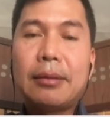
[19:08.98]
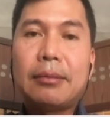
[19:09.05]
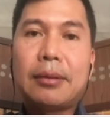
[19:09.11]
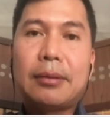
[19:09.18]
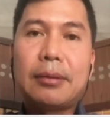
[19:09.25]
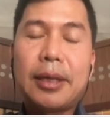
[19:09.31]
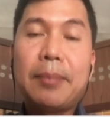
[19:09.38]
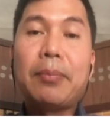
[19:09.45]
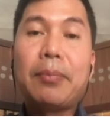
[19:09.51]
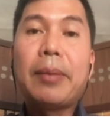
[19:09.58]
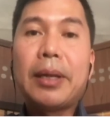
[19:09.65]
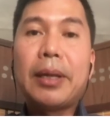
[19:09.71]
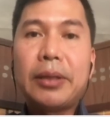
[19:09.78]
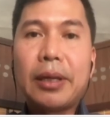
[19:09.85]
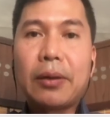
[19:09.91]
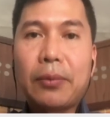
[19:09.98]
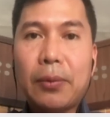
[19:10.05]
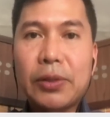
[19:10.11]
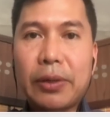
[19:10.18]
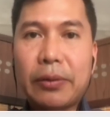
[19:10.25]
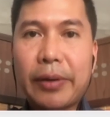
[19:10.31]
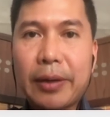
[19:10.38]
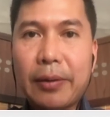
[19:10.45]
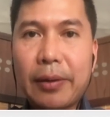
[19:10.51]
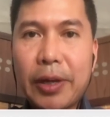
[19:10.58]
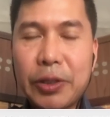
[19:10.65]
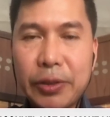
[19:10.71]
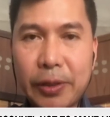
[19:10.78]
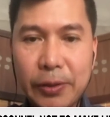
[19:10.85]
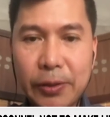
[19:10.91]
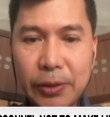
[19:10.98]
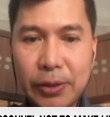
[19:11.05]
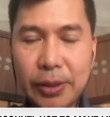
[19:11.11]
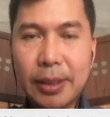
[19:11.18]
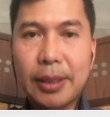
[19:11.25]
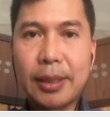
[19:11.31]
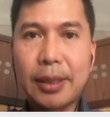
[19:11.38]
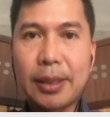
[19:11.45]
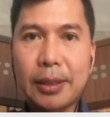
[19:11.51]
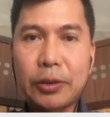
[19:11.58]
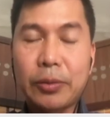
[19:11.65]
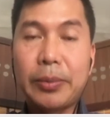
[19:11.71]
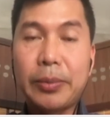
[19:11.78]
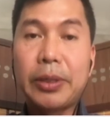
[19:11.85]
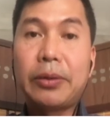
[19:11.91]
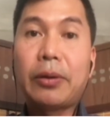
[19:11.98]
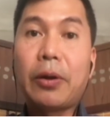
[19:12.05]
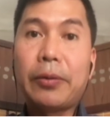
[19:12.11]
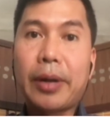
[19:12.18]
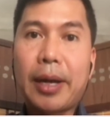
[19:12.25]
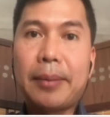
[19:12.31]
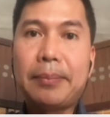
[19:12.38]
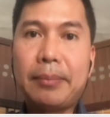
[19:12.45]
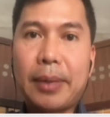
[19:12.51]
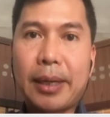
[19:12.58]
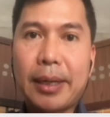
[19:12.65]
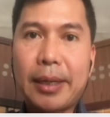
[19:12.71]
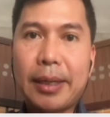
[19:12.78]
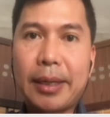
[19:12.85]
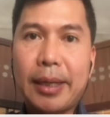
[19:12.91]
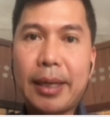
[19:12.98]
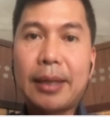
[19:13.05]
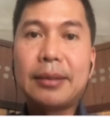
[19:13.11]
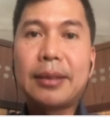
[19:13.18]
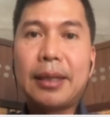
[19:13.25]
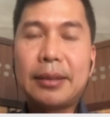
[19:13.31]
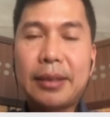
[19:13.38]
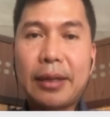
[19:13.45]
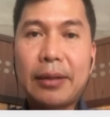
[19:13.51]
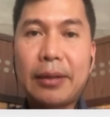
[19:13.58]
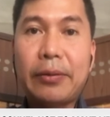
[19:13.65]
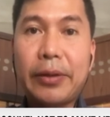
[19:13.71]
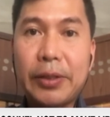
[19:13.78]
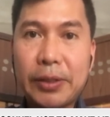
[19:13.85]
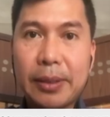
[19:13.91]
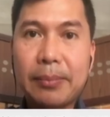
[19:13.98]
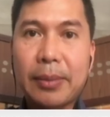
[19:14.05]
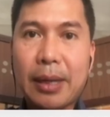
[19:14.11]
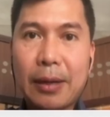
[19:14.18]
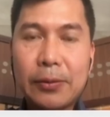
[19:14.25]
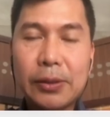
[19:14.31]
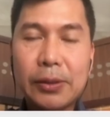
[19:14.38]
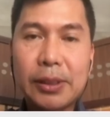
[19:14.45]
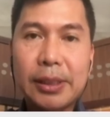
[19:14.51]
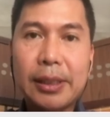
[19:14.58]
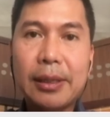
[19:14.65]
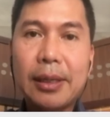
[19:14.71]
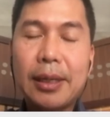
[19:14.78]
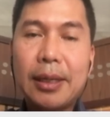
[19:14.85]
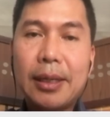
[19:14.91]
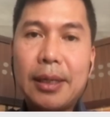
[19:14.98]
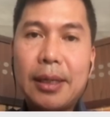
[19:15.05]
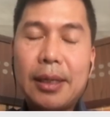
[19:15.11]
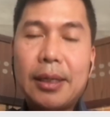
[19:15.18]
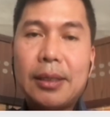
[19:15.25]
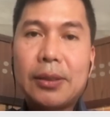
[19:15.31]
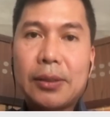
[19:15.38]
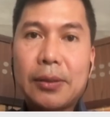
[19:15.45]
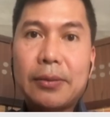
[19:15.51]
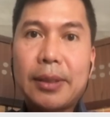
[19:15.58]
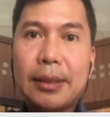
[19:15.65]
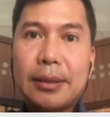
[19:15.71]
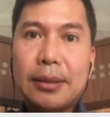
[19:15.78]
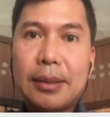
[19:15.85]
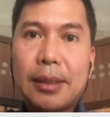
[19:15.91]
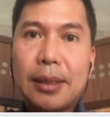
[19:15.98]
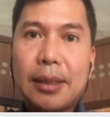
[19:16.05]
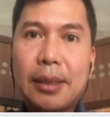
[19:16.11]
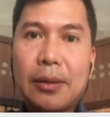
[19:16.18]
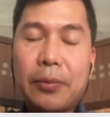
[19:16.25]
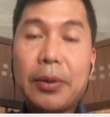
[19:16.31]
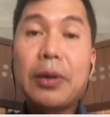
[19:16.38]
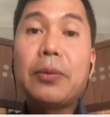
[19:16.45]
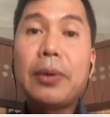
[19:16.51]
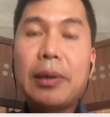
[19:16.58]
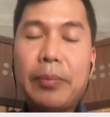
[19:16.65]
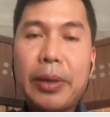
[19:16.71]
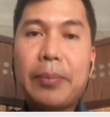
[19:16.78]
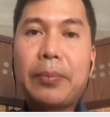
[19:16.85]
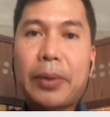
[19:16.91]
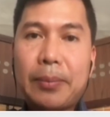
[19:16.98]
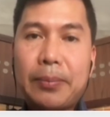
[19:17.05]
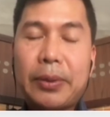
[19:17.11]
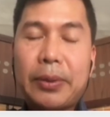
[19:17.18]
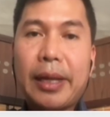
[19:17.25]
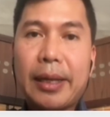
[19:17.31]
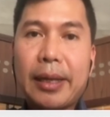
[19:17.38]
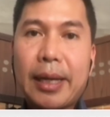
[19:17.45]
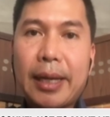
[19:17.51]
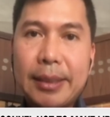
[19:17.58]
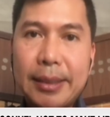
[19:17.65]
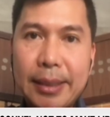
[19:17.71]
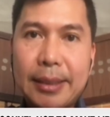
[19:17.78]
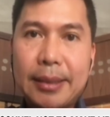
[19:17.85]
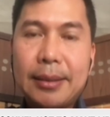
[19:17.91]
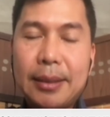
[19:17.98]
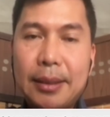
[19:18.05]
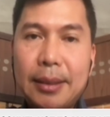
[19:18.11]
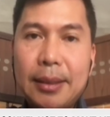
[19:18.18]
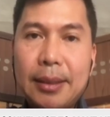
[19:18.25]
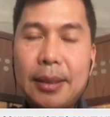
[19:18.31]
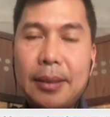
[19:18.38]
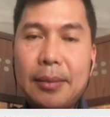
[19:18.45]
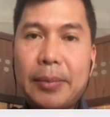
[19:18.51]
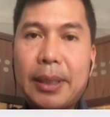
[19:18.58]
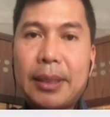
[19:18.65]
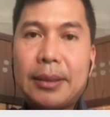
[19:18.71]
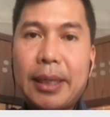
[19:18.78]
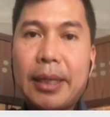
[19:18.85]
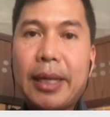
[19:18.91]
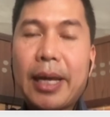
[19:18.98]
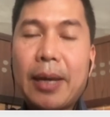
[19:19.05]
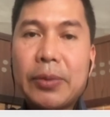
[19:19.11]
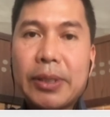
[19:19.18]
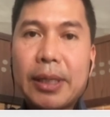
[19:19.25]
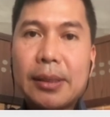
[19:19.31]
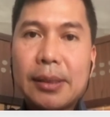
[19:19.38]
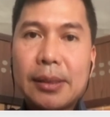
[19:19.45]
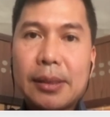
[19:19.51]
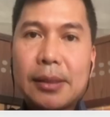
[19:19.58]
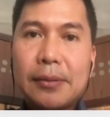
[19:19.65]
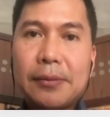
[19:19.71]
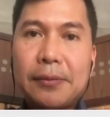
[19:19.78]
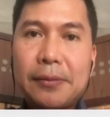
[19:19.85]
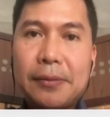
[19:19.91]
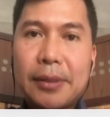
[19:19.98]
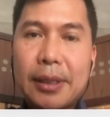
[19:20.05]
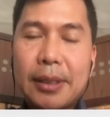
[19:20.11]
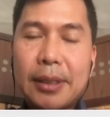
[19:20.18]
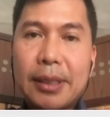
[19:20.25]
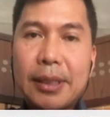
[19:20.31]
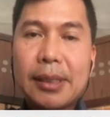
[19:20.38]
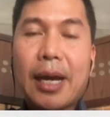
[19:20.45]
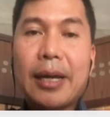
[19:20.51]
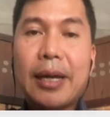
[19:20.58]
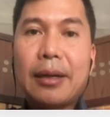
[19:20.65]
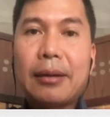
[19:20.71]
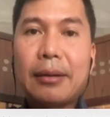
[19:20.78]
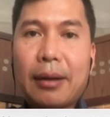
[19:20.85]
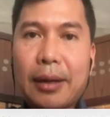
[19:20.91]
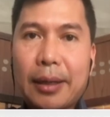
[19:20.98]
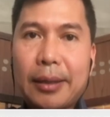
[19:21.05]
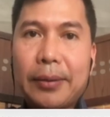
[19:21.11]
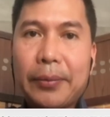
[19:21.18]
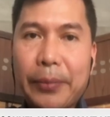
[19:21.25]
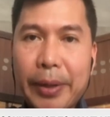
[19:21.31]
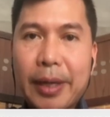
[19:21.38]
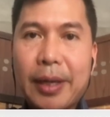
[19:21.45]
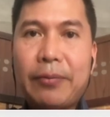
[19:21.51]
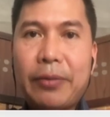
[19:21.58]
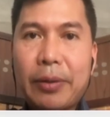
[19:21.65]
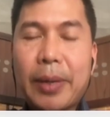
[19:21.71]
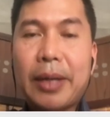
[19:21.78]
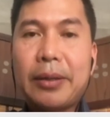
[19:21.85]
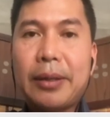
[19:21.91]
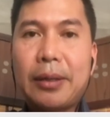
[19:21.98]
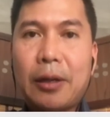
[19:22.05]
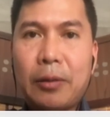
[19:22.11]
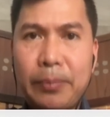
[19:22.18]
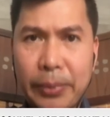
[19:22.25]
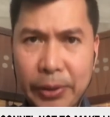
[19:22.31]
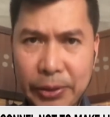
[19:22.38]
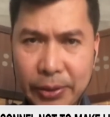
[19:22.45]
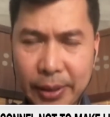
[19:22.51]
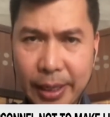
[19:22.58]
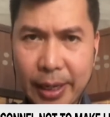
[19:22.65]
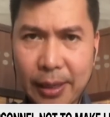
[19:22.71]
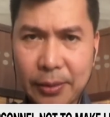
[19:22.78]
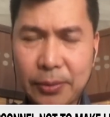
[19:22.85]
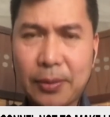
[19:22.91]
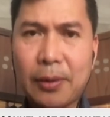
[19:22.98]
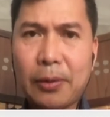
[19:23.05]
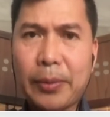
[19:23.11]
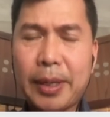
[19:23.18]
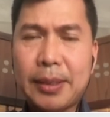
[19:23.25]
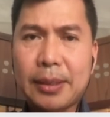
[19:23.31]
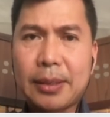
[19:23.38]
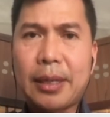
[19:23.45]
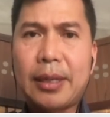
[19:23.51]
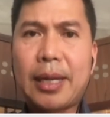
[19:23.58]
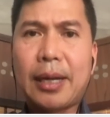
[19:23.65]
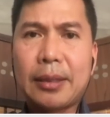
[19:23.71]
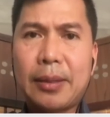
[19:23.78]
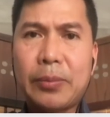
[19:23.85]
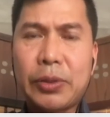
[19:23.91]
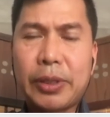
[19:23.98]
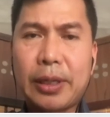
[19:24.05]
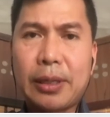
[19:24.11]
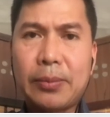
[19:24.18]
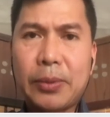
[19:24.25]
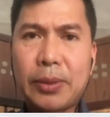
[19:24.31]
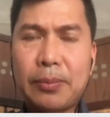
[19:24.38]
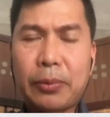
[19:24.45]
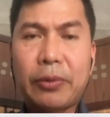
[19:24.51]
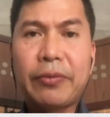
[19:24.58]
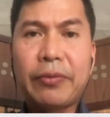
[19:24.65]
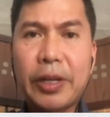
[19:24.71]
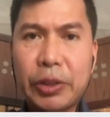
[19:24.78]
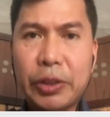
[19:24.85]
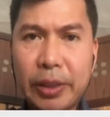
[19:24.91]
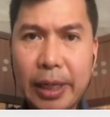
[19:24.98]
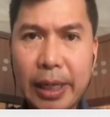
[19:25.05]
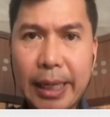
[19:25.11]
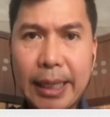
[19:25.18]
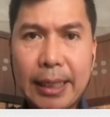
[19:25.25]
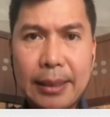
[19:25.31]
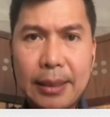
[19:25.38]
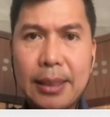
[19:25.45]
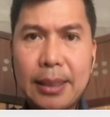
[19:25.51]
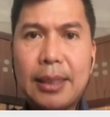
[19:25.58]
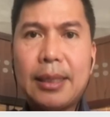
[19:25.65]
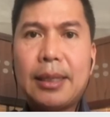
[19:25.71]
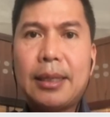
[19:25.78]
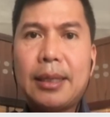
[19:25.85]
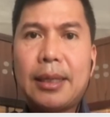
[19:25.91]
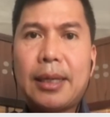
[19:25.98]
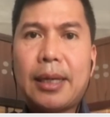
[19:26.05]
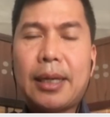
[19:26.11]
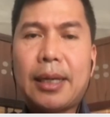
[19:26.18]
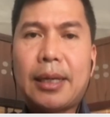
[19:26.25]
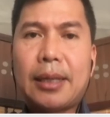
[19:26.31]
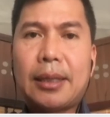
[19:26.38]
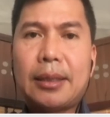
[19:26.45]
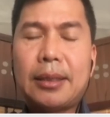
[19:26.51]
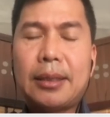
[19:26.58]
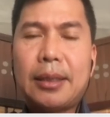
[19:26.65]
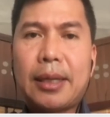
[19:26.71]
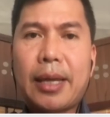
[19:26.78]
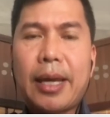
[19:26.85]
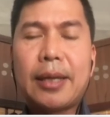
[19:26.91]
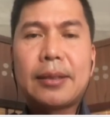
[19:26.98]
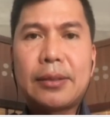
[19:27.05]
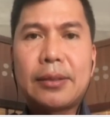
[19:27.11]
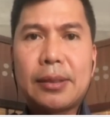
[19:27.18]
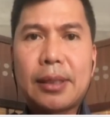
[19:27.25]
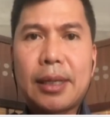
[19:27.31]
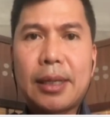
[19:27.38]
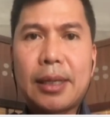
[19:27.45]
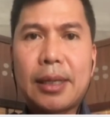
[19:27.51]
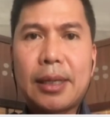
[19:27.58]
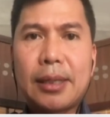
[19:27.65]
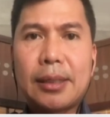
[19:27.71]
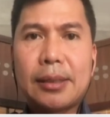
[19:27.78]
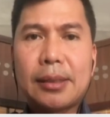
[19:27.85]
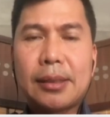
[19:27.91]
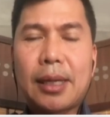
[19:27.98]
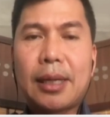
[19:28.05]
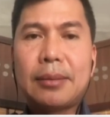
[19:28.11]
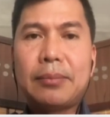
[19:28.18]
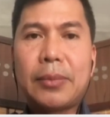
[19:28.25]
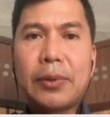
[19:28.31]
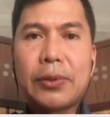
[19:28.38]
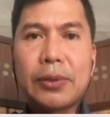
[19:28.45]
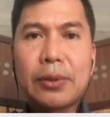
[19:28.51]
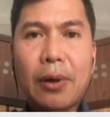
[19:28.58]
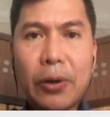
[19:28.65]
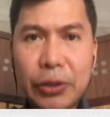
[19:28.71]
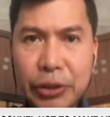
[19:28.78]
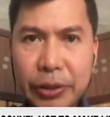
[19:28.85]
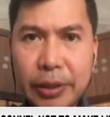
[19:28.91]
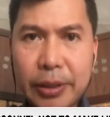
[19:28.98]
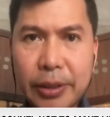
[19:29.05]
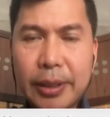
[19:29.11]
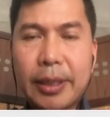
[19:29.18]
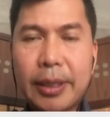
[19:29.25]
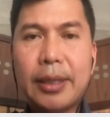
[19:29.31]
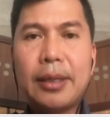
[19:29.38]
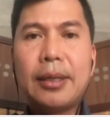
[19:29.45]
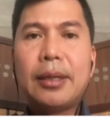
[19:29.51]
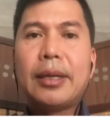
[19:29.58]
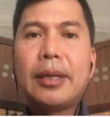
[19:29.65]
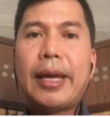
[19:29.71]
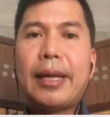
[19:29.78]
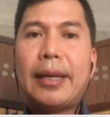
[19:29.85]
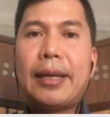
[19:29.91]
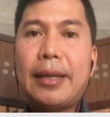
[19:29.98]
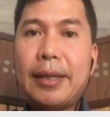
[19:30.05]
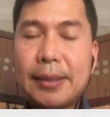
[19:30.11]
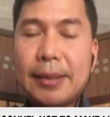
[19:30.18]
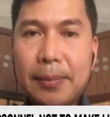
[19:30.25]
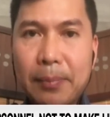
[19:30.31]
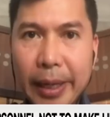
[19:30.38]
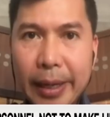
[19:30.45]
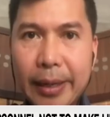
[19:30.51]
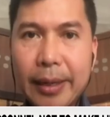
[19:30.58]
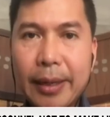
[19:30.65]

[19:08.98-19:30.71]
implementing rules and regulations to be drawn up by the Anti-Terrorism Council, so that we will be properly guided. But in the absence of this IRR, we have reminded our personnel to always conduct themselves professionally and exercise utmost caution and discipline,